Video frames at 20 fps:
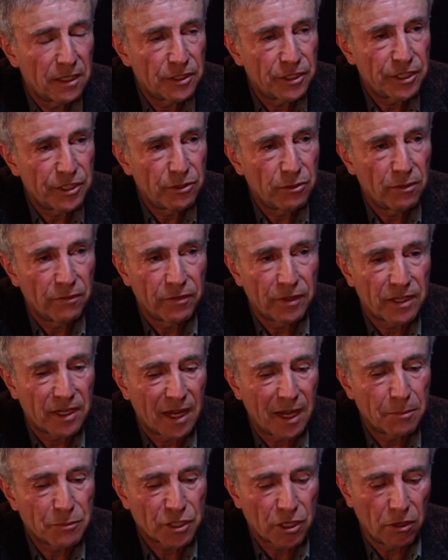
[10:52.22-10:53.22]
issue of the
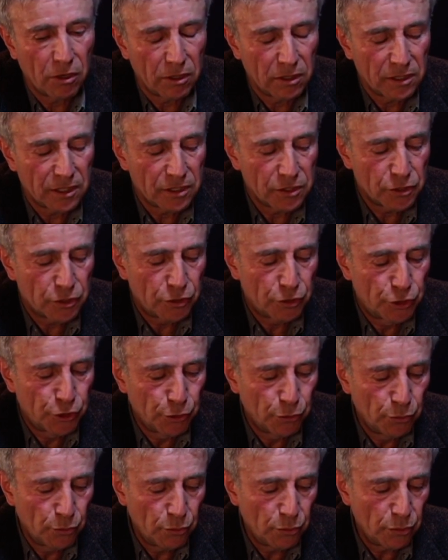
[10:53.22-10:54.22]
Times-Colonist,
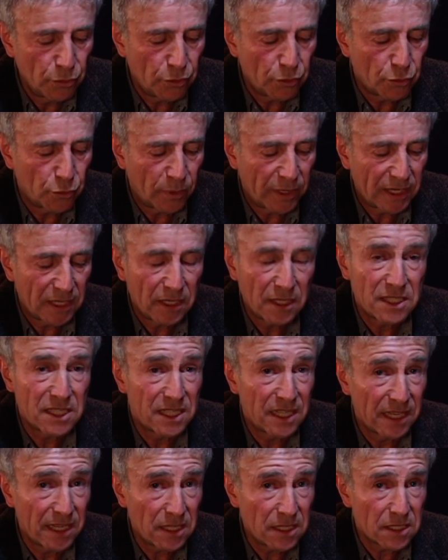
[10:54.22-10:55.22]
June
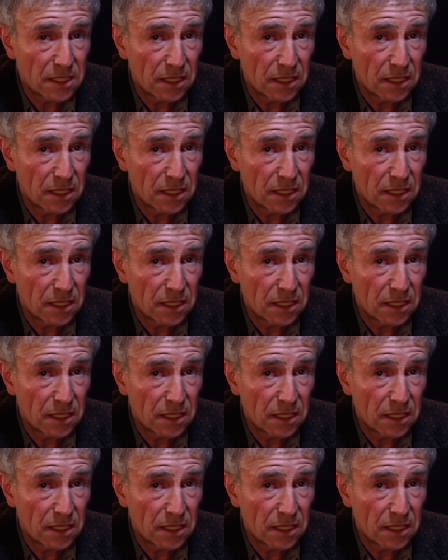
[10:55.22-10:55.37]
26th.